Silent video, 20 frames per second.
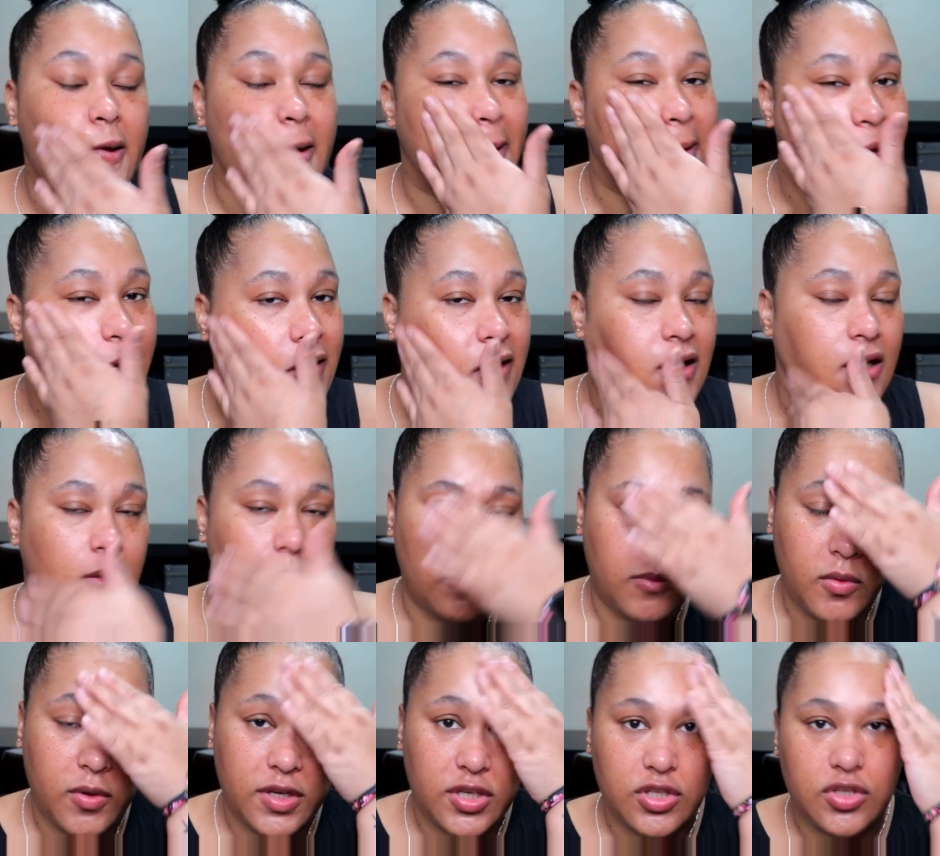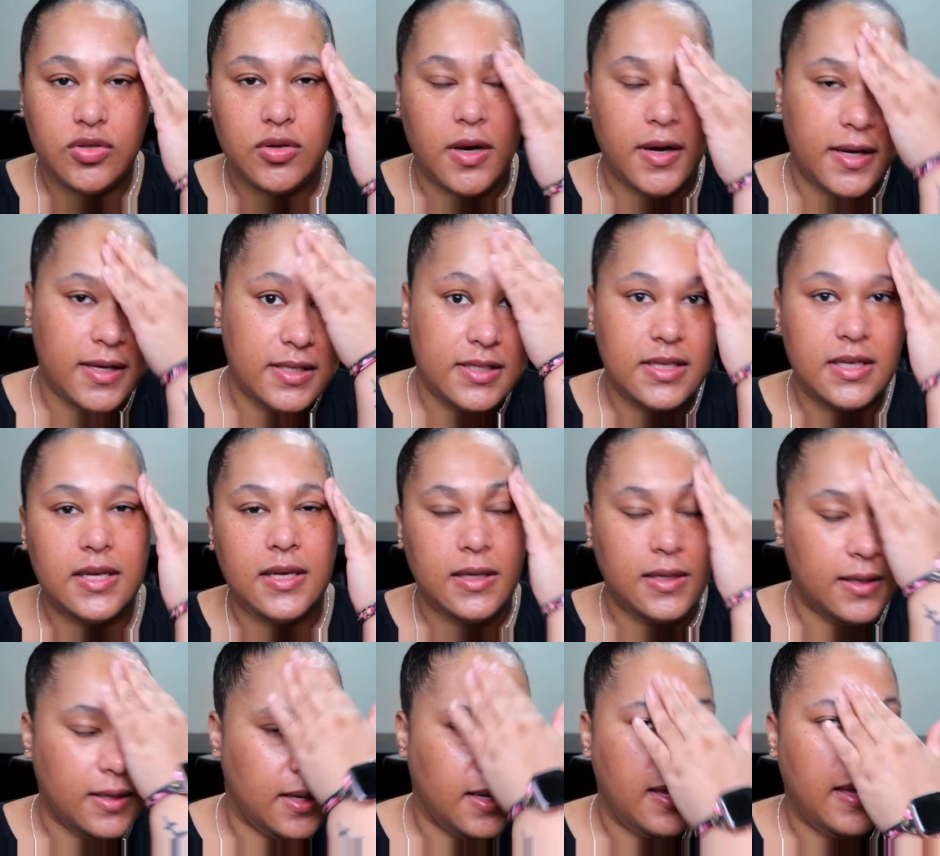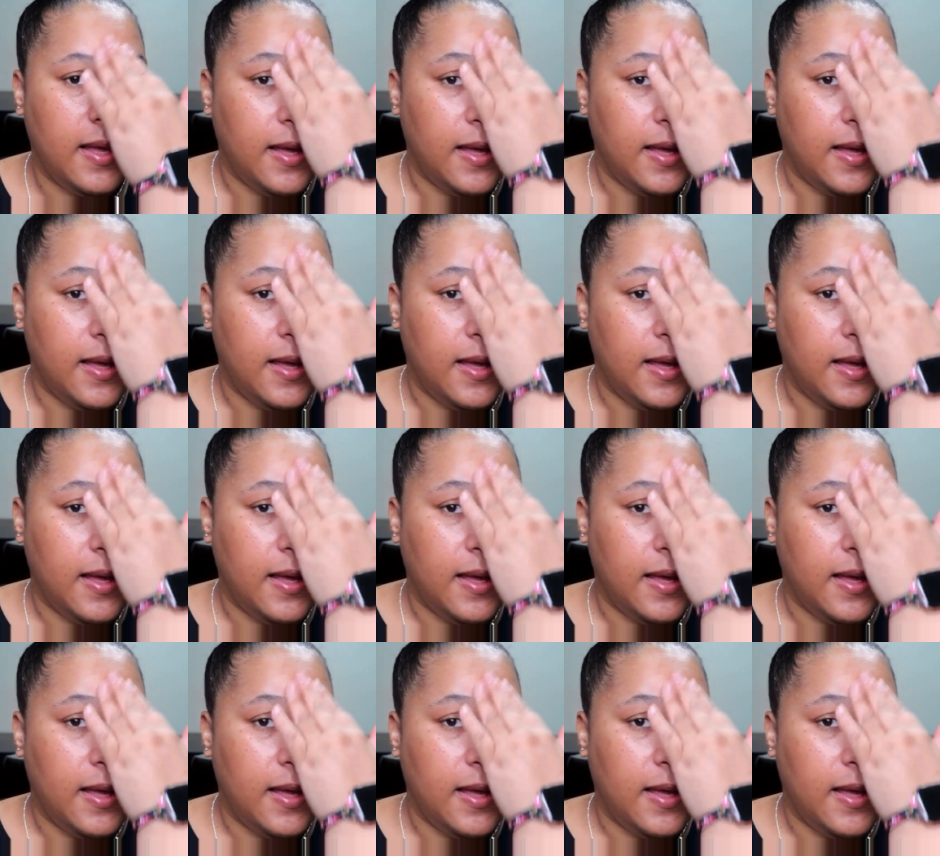clearly moisturizing.